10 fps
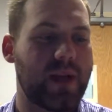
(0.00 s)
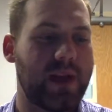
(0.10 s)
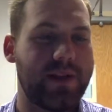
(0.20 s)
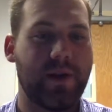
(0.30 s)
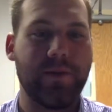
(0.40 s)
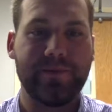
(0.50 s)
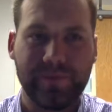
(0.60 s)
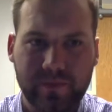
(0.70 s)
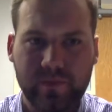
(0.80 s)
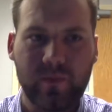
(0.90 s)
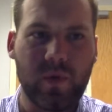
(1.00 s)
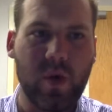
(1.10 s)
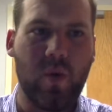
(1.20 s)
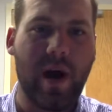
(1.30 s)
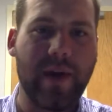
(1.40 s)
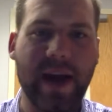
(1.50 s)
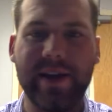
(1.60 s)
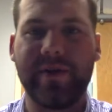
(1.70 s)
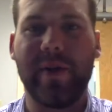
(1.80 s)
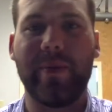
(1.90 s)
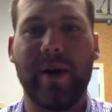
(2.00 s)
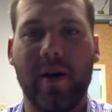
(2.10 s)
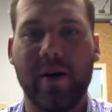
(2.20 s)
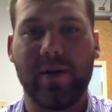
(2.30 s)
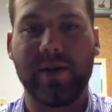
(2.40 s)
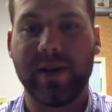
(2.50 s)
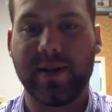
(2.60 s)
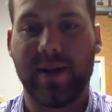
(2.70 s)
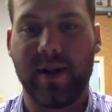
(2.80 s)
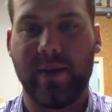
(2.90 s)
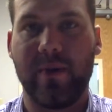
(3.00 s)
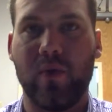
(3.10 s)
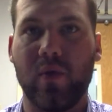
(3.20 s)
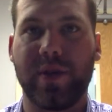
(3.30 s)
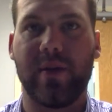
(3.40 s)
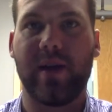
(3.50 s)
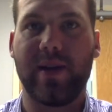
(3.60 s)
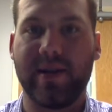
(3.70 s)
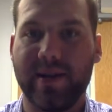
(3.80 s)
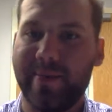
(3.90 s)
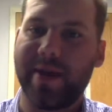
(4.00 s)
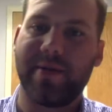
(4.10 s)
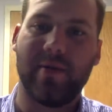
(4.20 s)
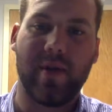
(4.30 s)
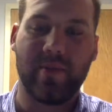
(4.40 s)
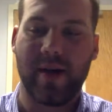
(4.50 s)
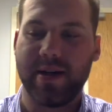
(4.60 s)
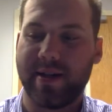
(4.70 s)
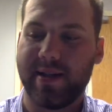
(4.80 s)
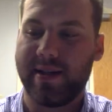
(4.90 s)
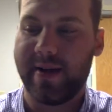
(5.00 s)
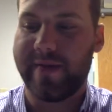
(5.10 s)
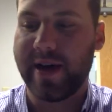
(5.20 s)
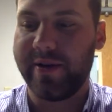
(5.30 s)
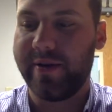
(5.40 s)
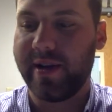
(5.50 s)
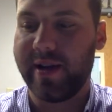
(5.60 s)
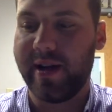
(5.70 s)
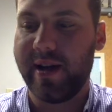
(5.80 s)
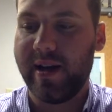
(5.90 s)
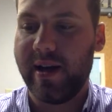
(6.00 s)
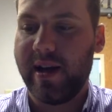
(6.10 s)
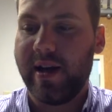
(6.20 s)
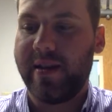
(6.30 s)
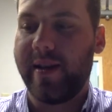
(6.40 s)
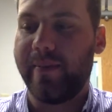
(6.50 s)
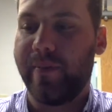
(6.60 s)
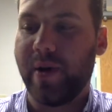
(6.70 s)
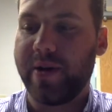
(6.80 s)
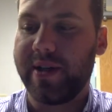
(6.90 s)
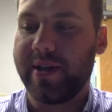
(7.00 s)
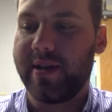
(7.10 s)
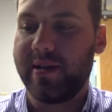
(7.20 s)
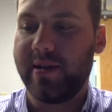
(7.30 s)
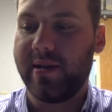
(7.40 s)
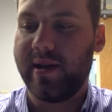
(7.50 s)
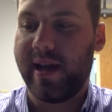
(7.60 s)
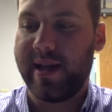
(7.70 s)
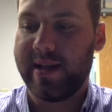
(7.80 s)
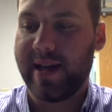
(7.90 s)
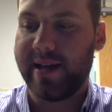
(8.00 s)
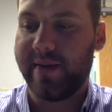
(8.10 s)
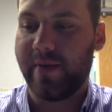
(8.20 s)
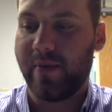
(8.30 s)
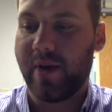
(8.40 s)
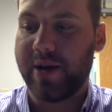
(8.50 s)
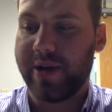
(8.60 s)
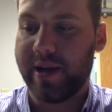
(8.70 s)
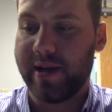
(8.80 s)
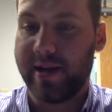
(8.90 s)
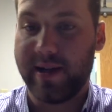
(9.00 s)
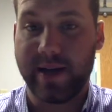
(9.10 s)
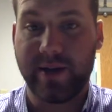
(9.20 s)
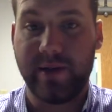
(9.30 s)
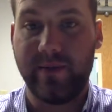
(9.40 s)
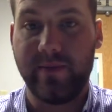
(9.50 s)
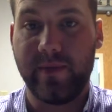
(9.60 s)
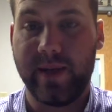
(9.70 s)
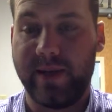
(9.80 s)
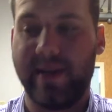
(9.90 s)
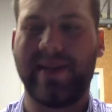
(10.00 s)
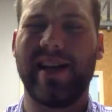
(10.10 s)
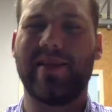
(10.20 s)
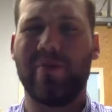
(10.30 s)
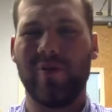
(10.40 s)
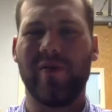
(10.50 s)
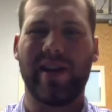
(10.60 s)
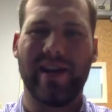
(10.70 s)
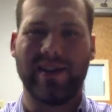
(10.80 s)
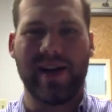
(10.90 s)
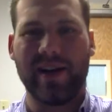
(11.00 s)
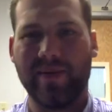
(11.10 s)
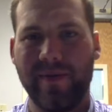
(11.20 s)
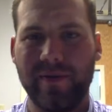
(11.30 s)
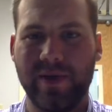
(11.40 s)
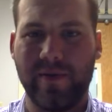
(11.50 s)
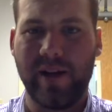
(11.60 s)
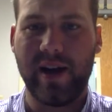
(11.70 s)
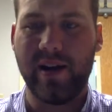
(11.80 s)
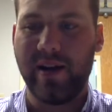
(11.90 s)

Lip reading: And so while the EdUtopia article does talk about more so like the semester long projects and stuff, I do think that Burgess, his idea of a project is actually it takes on more of a kinesthetic approach in a way.